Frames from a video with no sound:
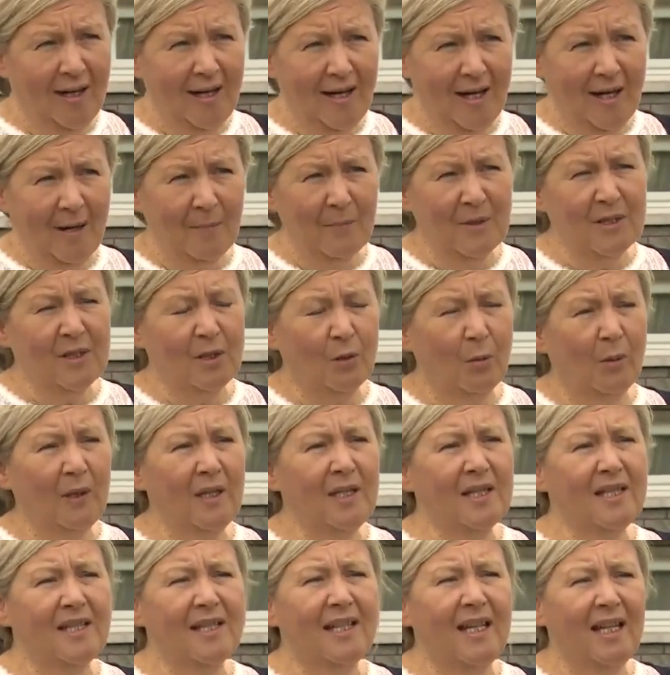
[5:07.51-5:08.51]
It's
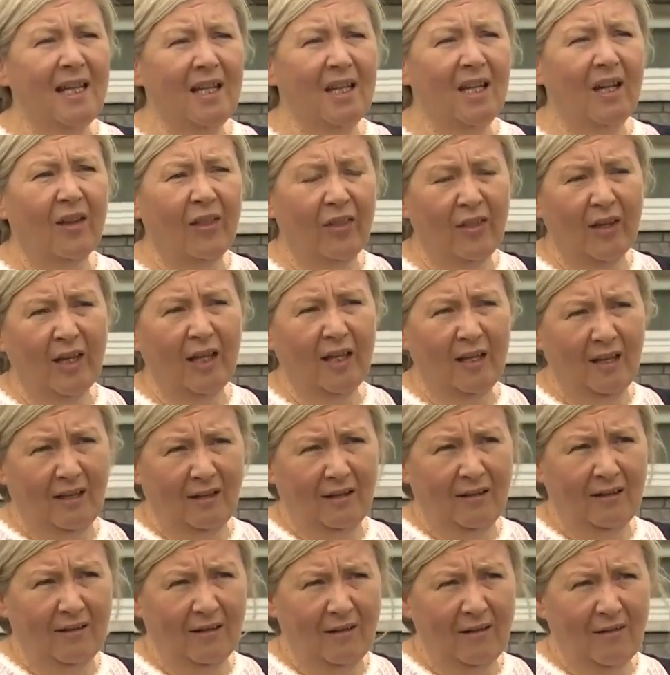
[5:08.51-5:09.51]
quite scary
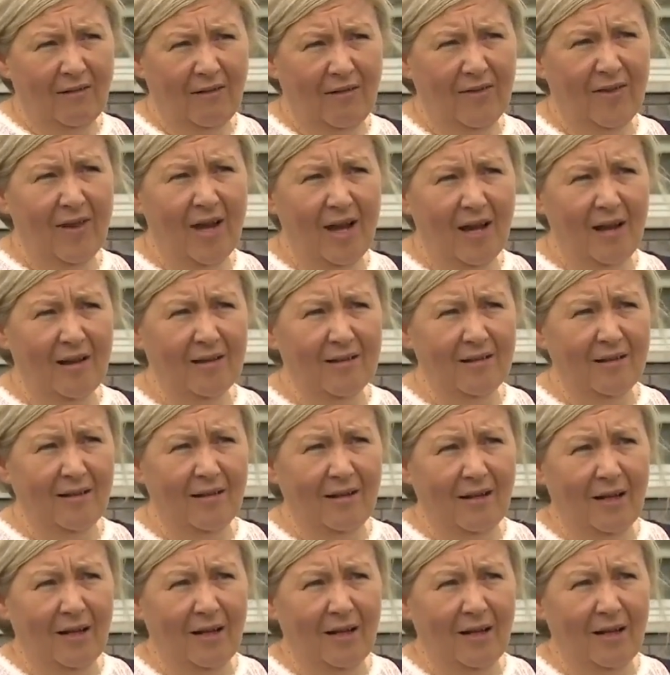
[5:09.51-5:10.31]
thinking that